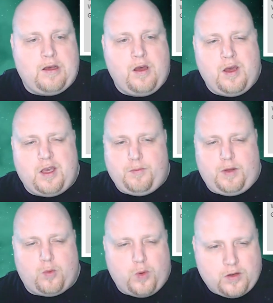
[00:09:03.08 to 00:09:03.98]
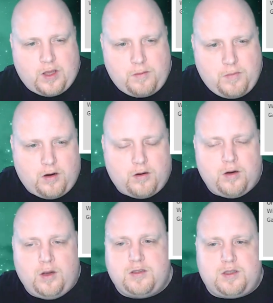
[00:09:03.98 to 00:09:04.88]
can be a real nightmare
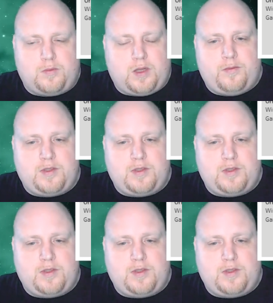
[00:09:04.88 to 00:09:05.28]
sometimes.